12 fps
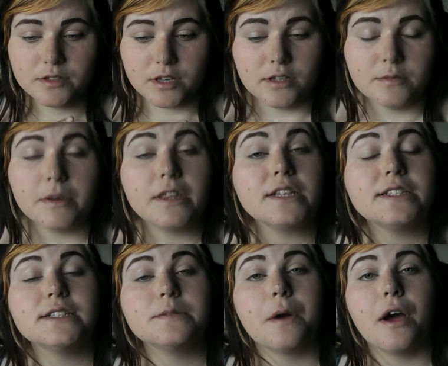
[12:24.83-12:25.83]

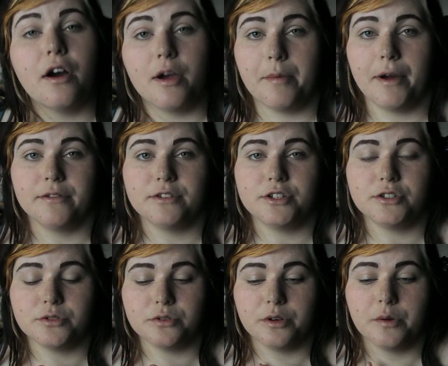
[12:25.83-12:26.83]
this is my eyebrow
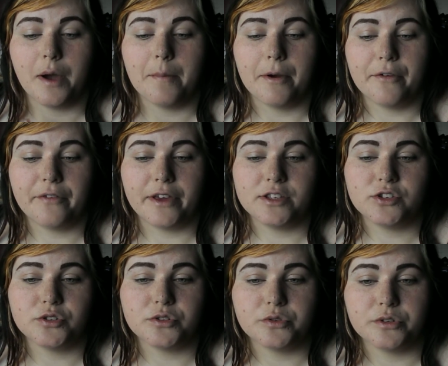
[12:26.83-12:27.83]
tutorial and my face
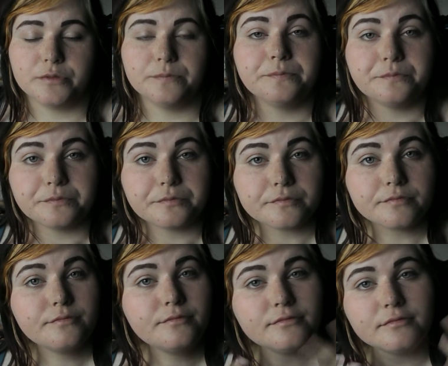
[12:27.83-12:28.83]
tutorial.
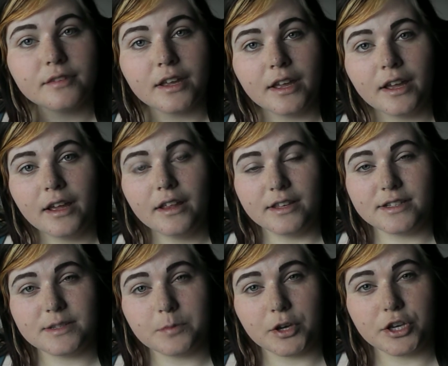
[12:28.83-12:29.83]

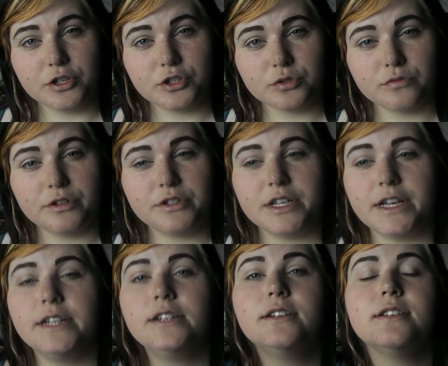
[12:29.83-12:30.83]
This is my usual
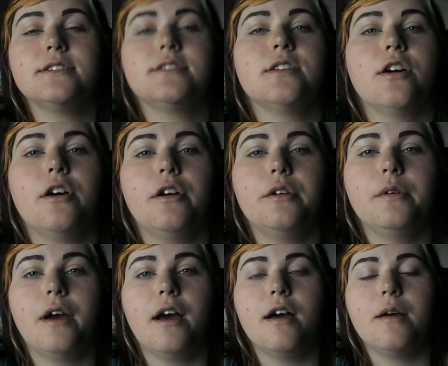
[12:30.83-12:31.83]
routine, so
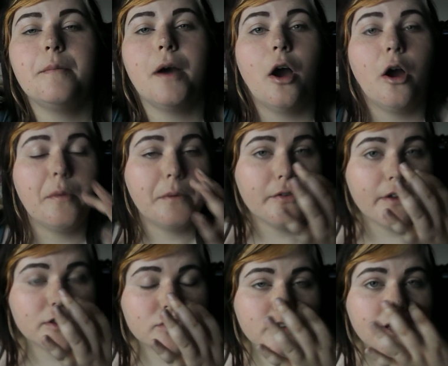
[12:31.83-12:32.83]
I hope you've
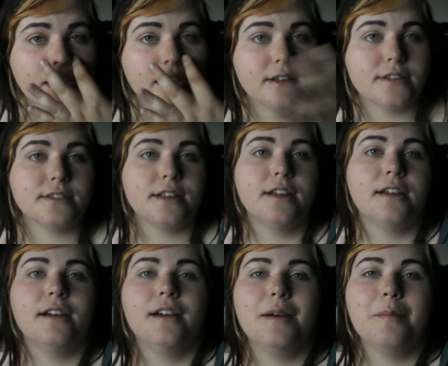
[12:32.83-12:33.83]
enjoyed, guys.
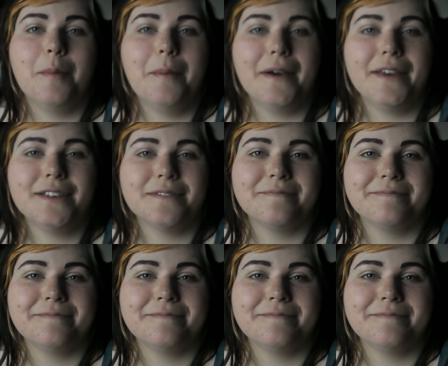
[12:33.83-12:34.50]
Bye bye.